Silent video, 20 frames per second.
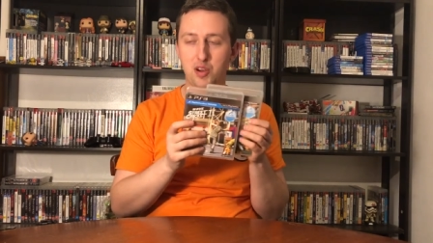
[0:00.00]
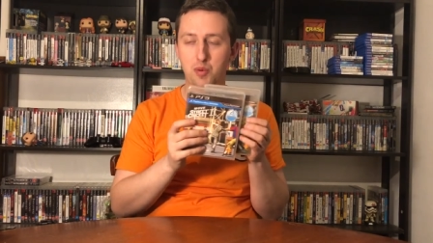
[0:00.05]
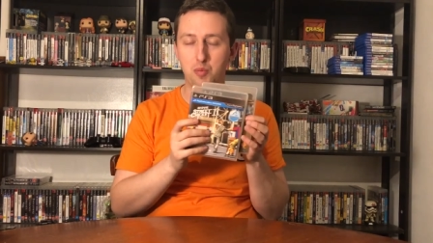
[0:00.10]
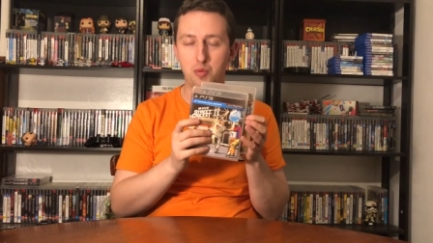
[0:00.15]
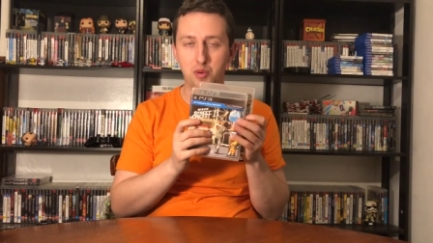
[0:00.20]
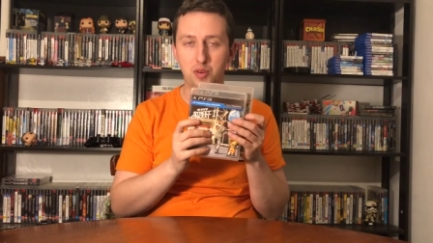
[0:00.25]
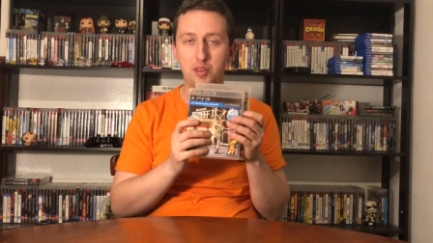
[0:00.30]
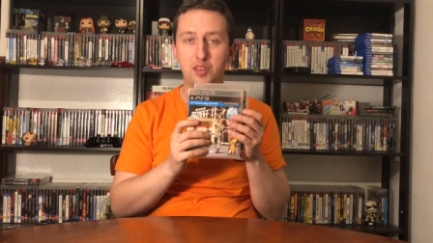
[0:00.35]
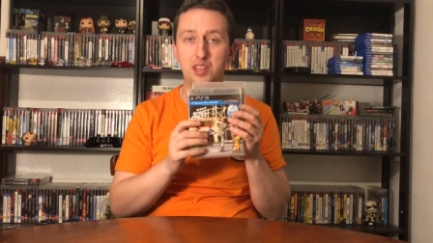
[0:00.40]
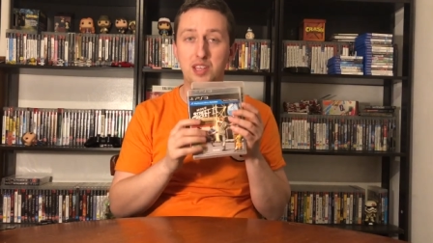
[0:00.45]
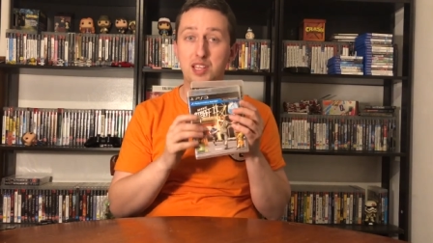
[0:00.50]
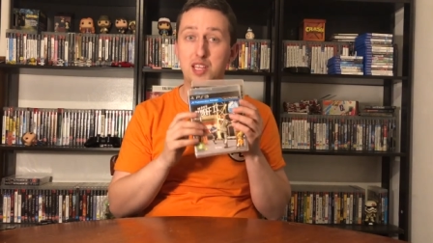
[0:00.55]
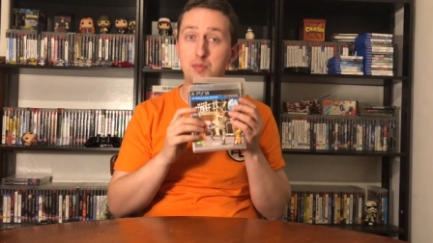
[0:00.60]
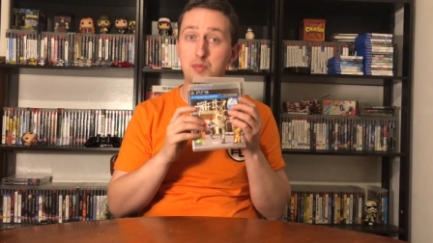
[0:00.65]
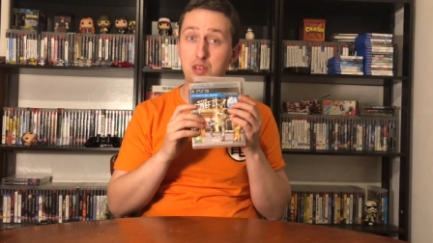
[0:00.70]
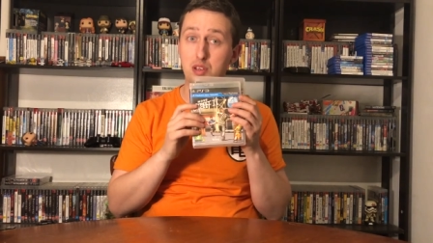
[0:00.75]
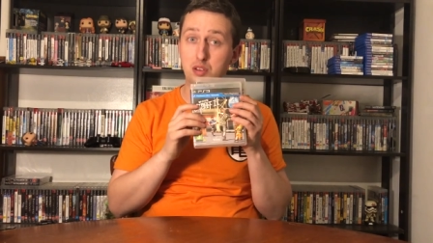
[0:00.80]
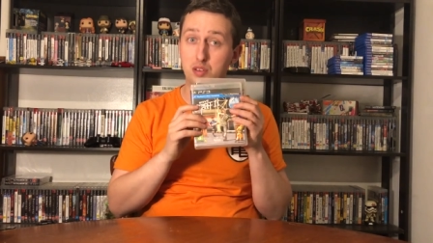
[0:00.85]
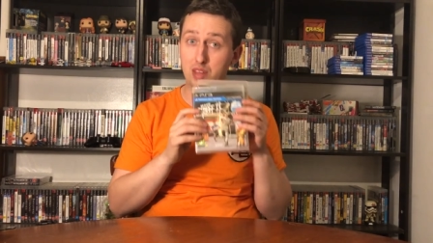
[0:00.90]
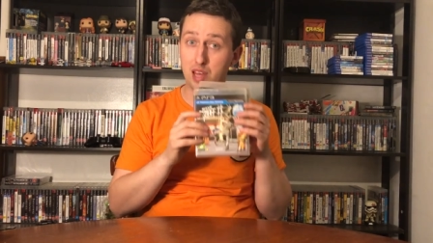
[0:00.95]
I wouldn't think they'd
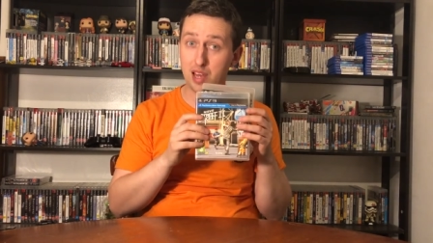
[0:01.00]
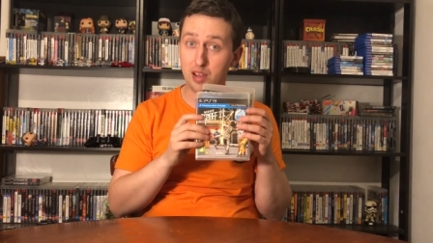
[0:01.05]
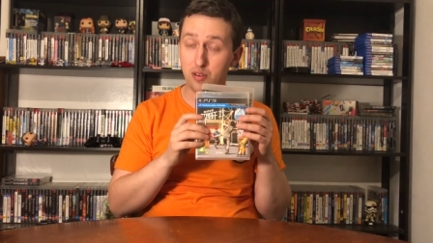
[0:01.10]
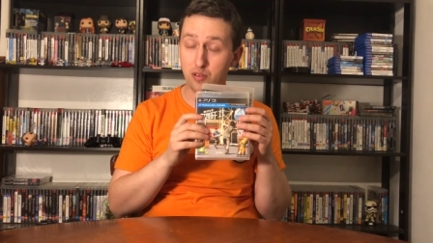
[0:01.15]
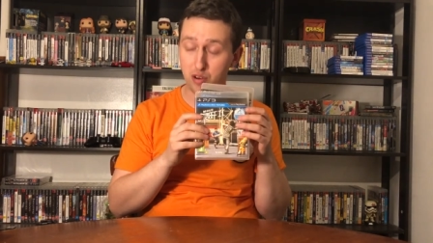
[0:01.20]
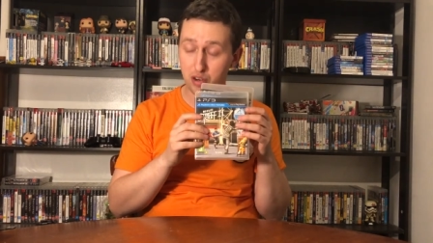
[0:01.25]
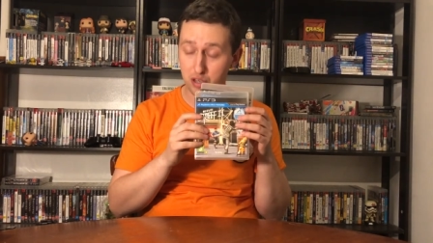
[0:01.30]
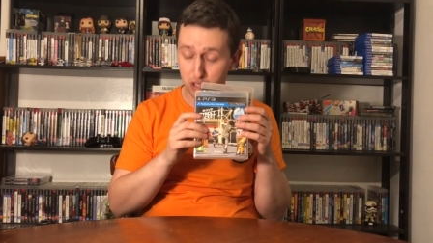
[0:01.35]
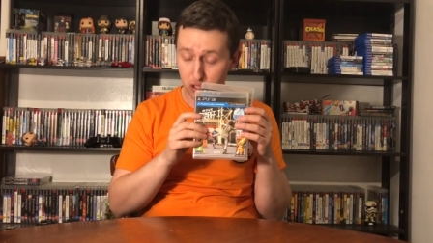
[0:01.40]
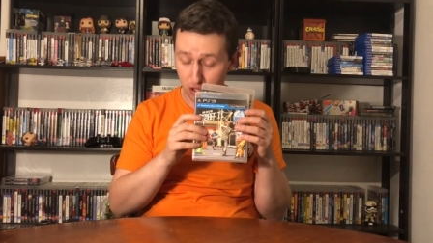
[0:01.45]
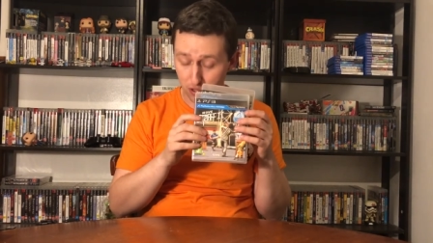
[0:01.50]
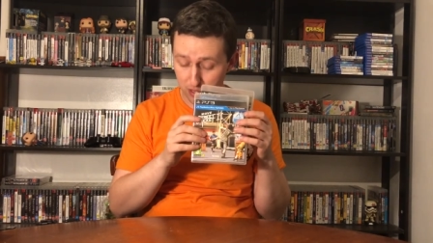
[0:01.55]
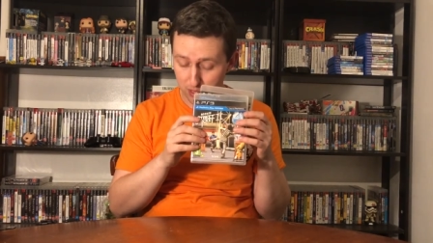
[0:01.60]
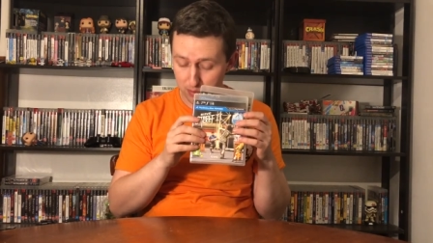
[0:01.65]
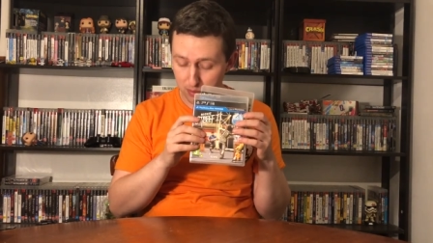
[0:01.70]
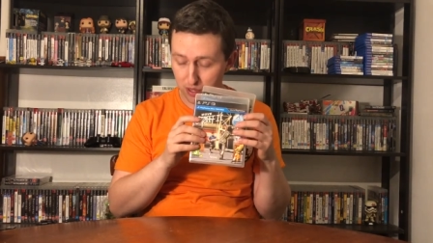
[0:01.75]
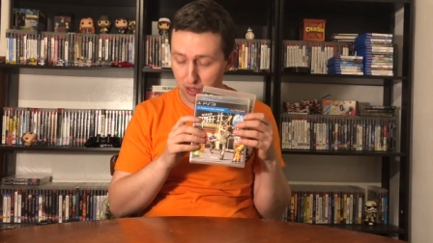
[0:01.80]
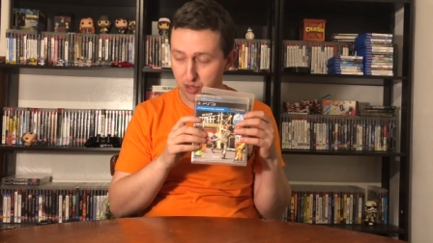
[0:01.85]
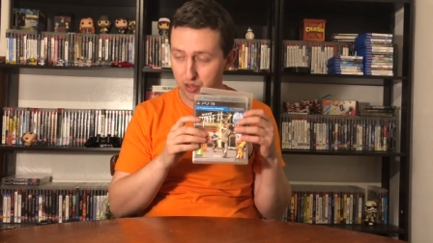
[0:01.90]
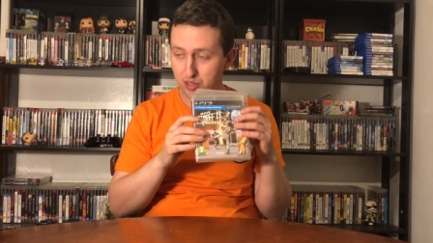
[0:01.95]
be that crash hot, to
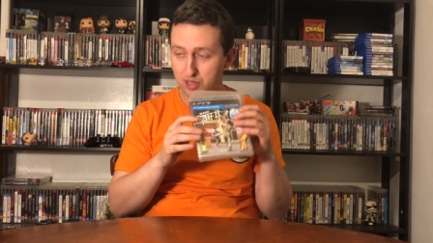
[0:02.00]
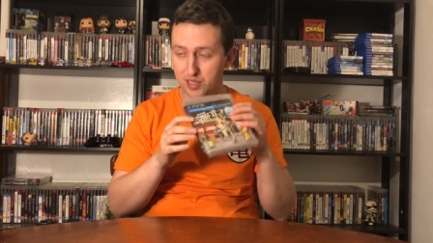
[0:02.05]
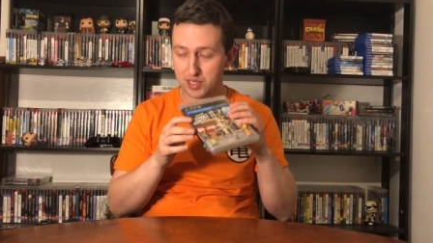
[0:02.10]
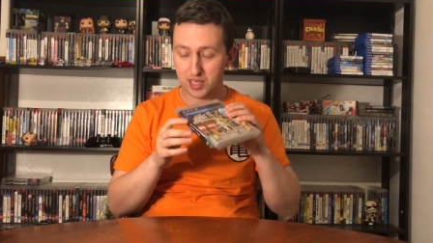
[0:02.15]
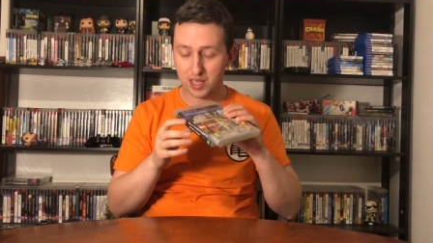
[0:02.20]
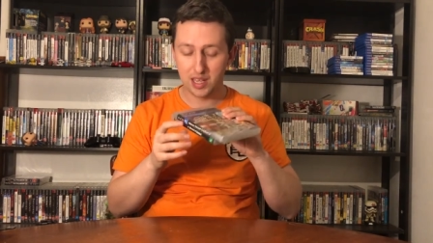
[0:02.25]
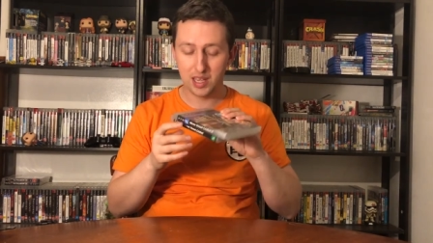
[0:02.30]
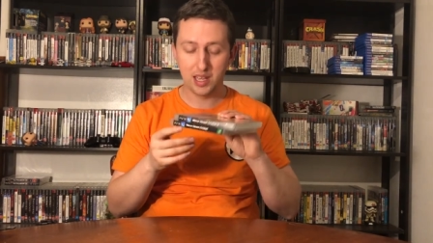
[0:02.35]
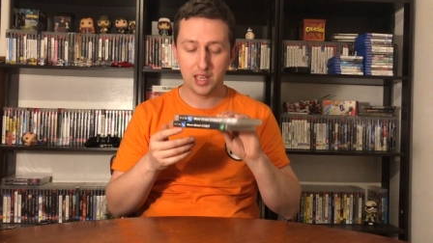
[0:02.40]
be honest,